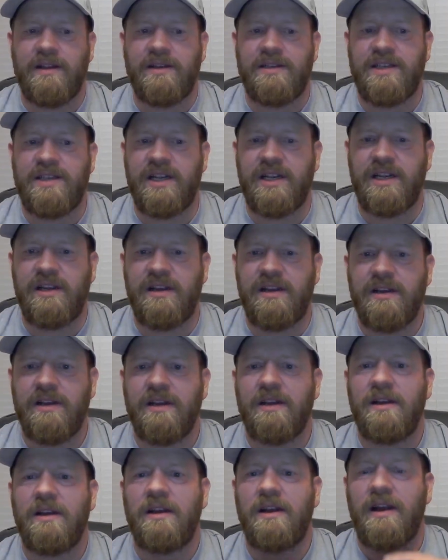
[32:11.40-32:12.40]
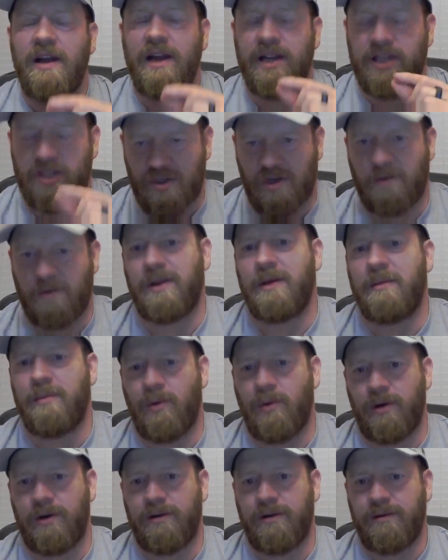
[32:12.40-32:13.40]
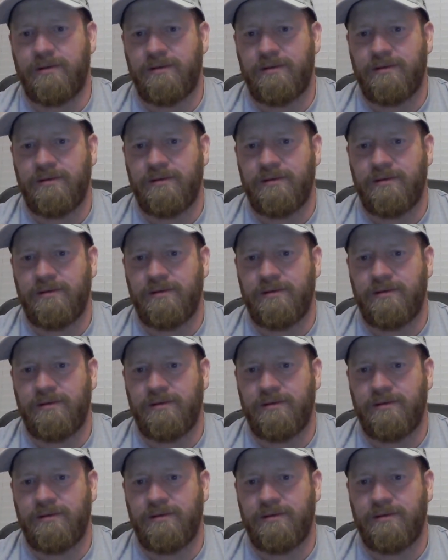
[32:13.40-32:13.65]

the city, extremely important.